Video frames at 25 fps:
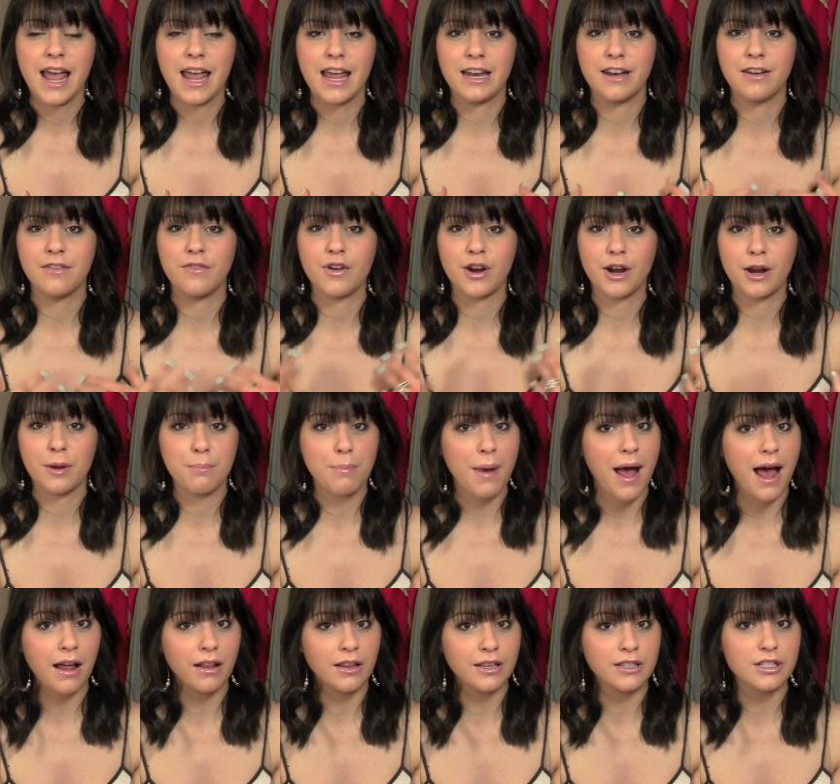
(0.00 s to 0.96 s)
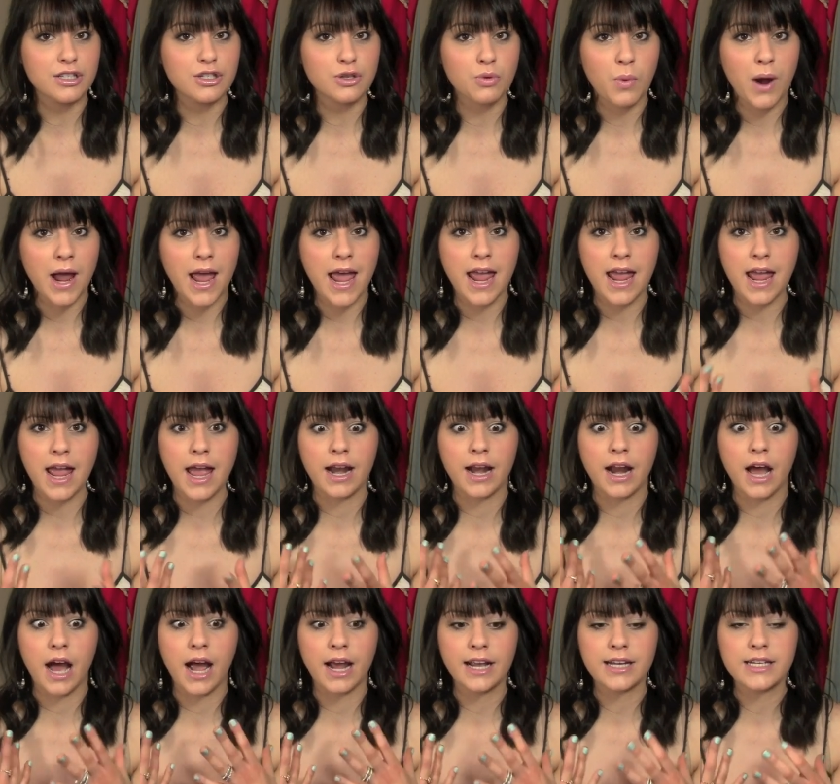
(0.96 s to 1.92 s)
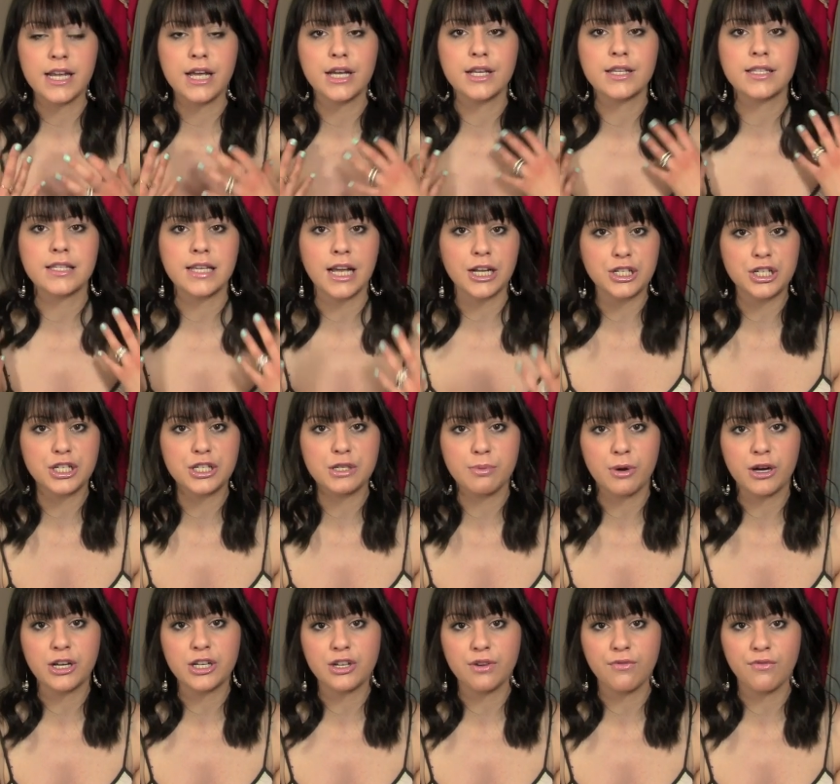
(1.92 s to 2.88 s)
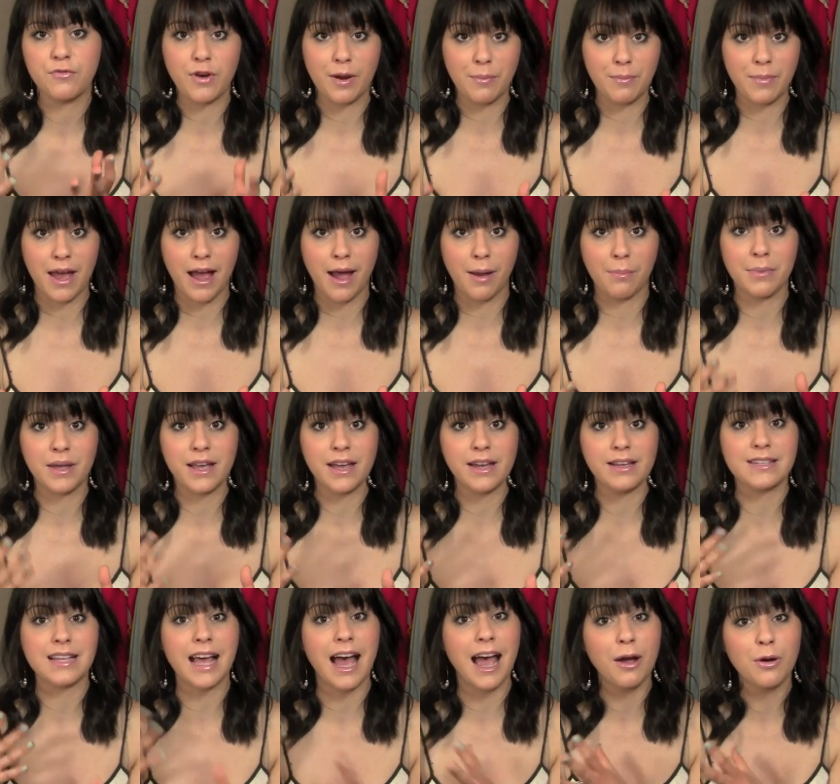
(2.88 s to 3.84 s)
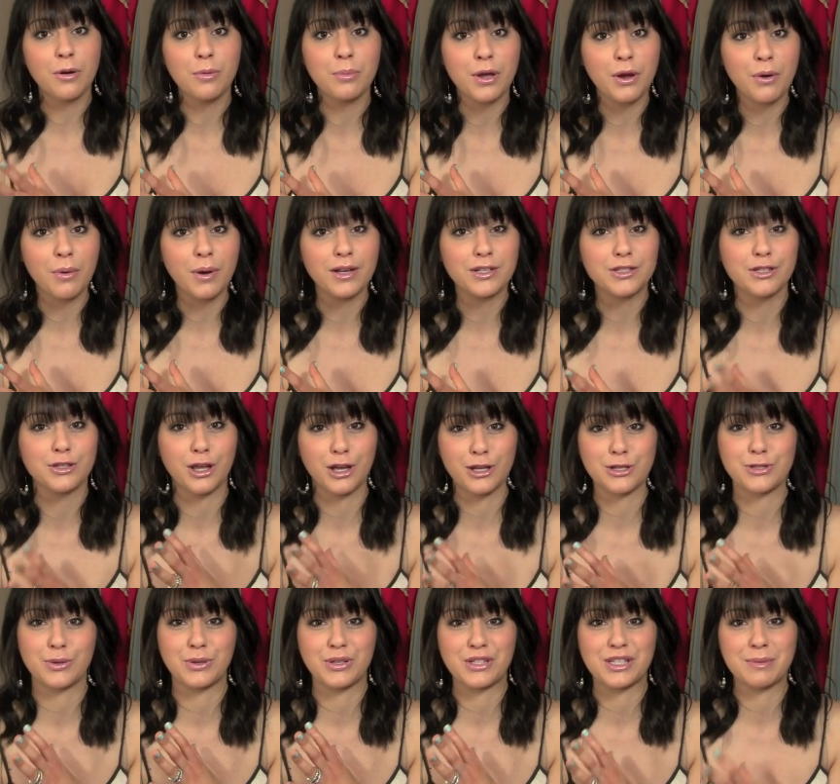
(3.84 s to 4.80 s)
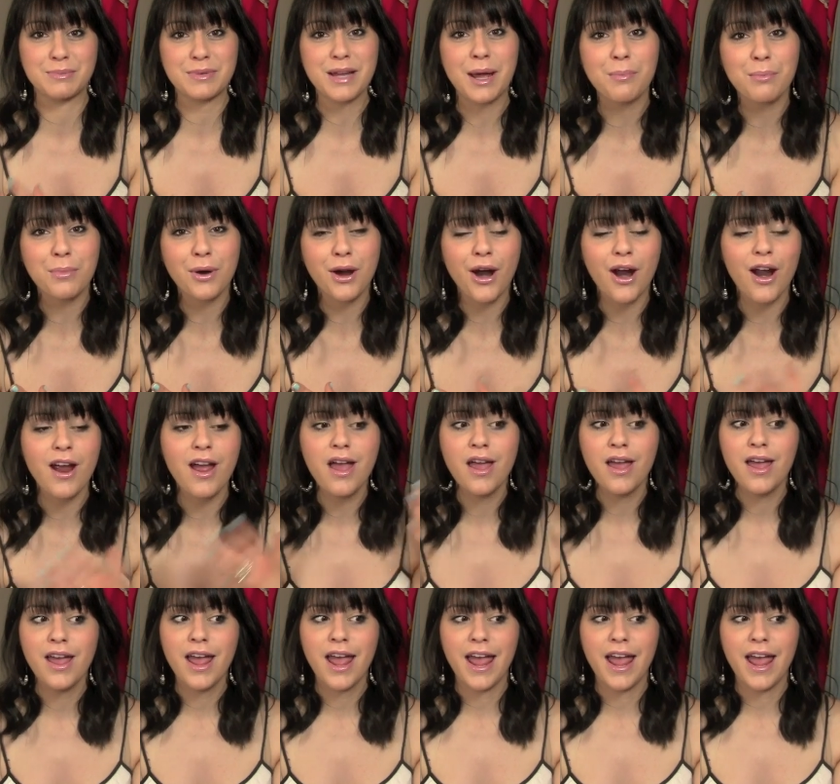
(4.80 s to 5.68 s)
in a very balanced way, and I take such inspiration from that because I will be going to law school in September,